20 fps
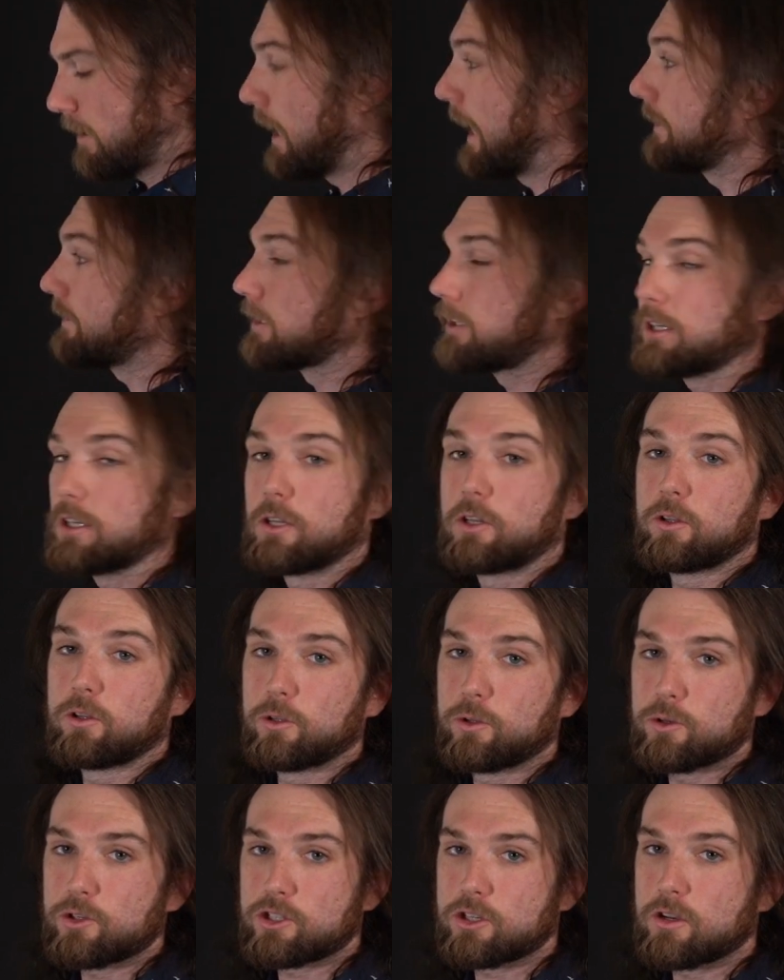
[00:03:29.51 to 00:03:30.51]
At the
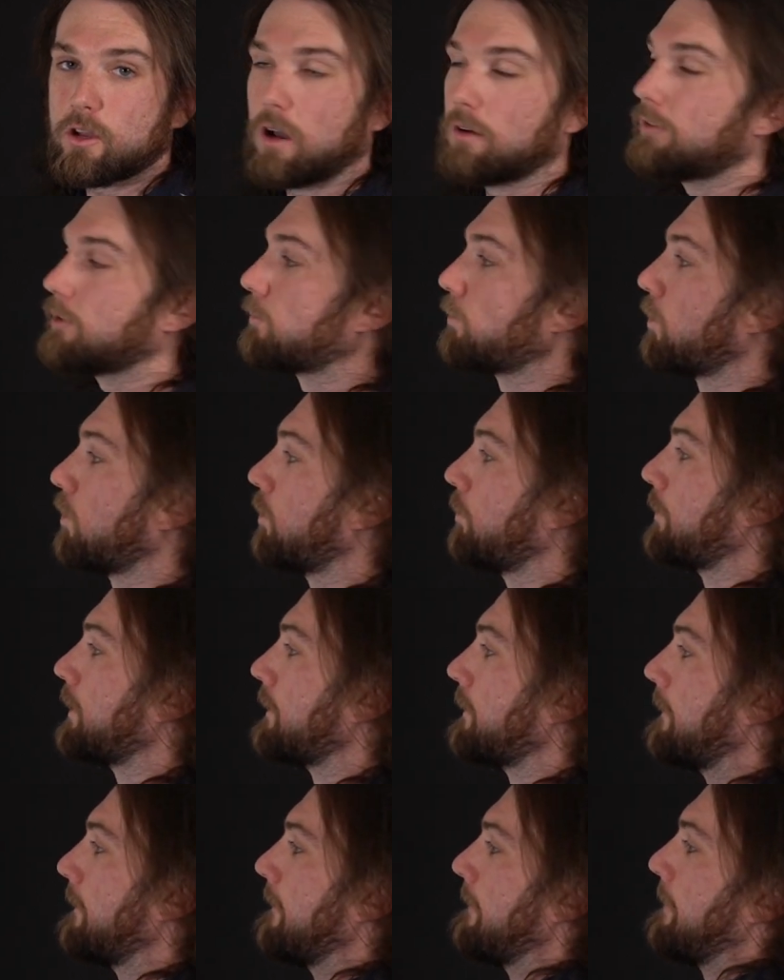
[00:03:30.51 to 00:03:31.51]
conclusion of
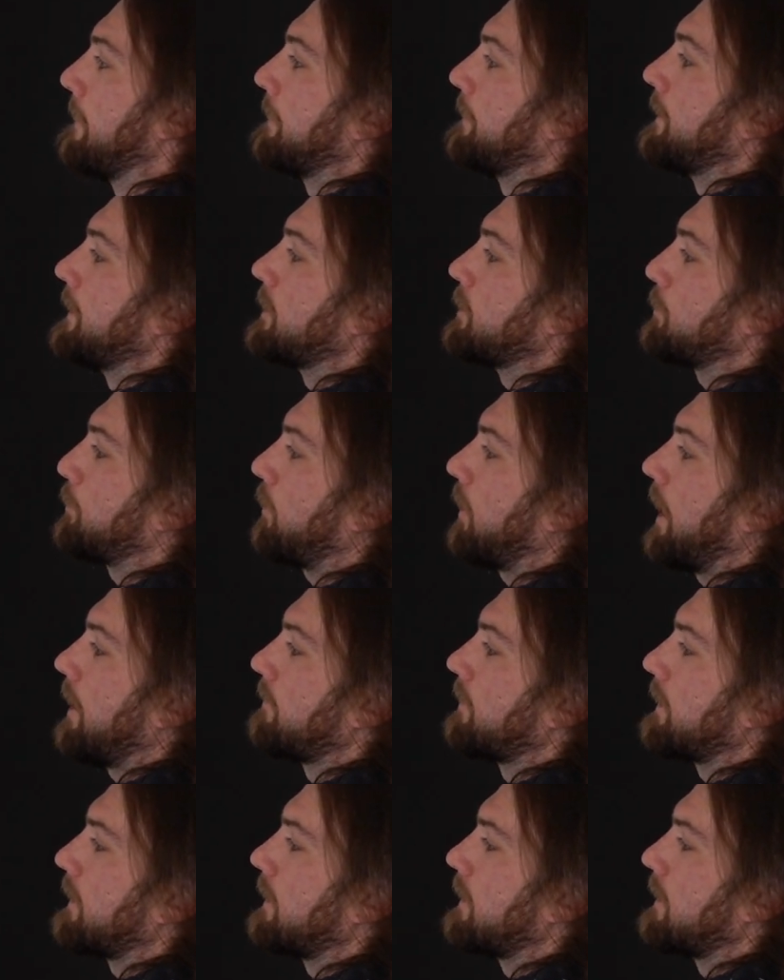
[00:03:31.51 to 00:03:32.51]
enrollment, these
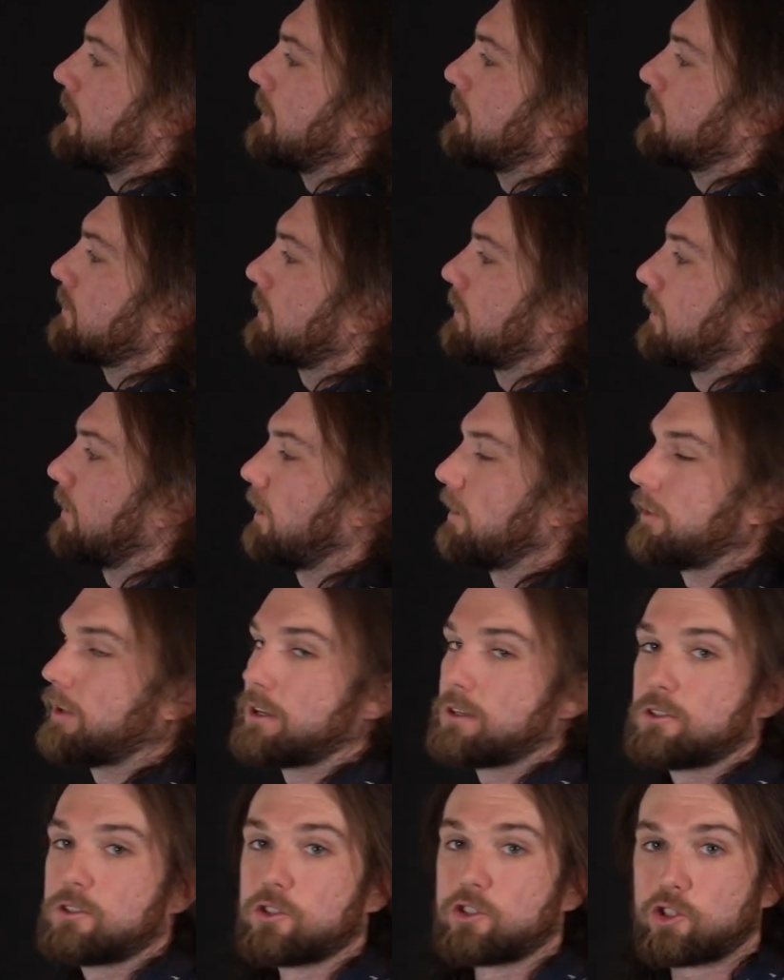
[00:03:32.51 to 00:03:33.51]
private keys are
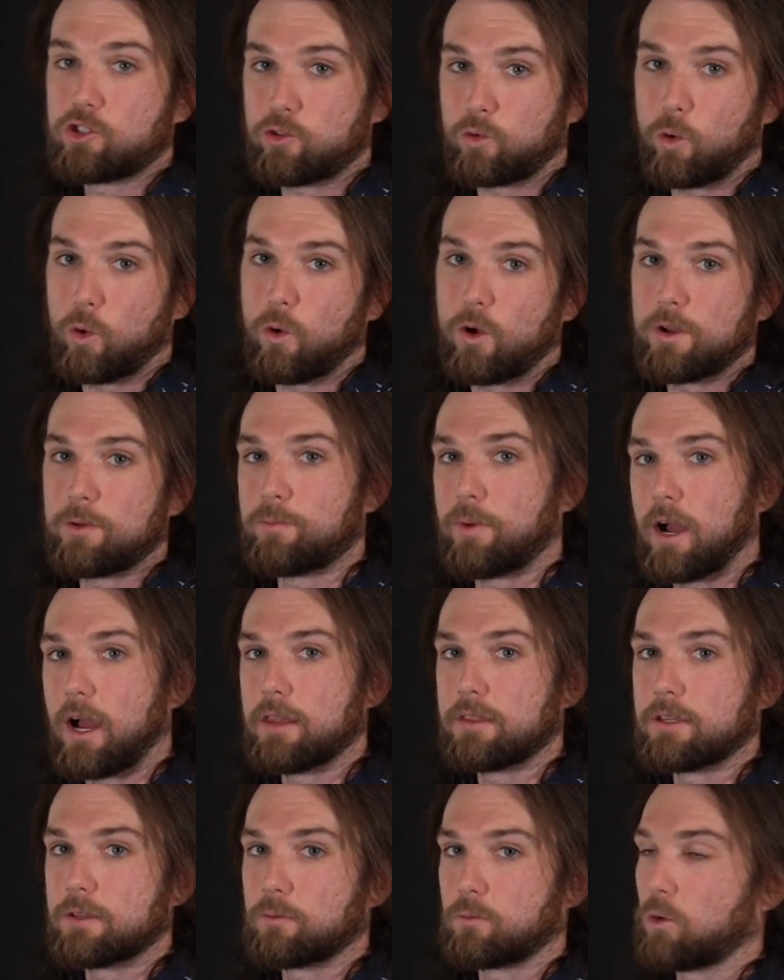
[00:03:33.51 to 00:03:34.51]
then destroyed
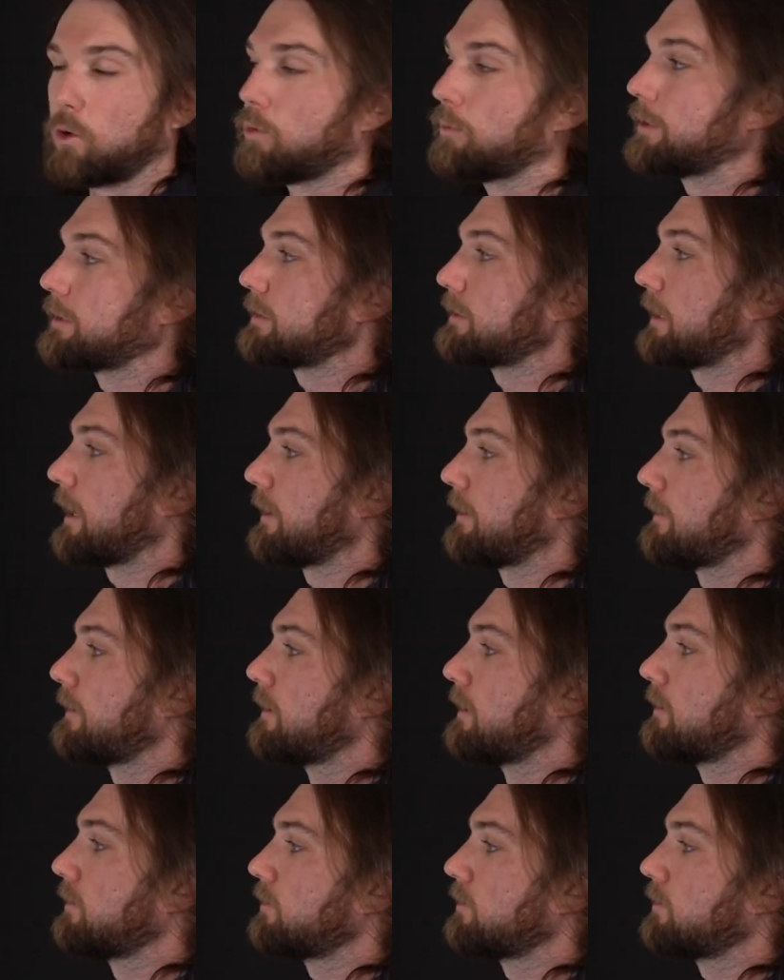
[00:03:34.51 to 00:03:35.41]
by the enrollment center.